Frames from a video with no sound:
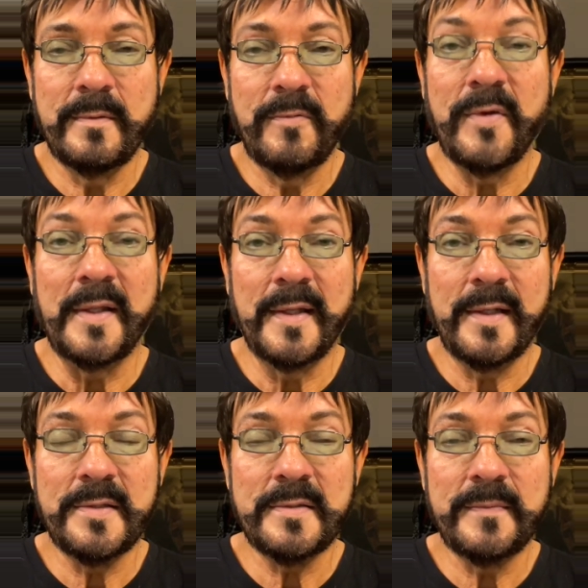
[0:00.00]

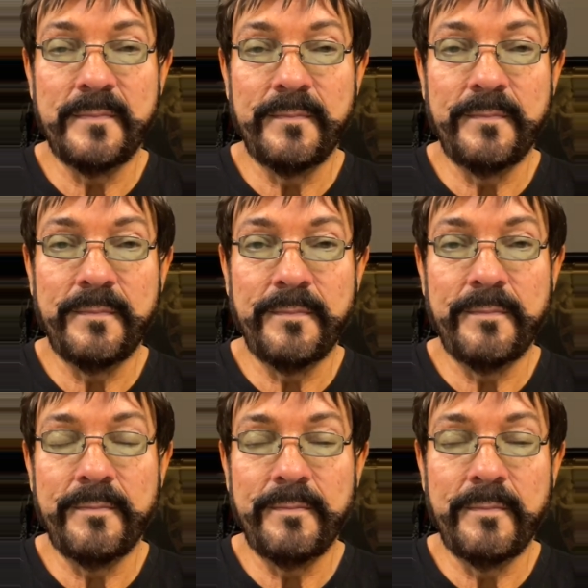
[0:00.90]
feelings,
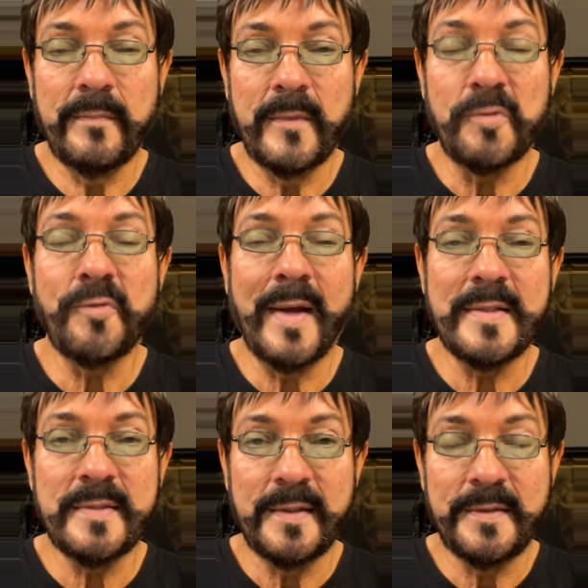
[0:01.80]
they're
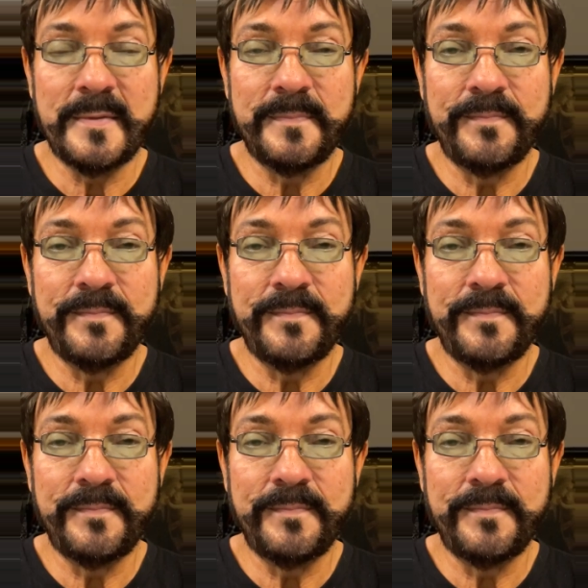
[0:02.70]
transient.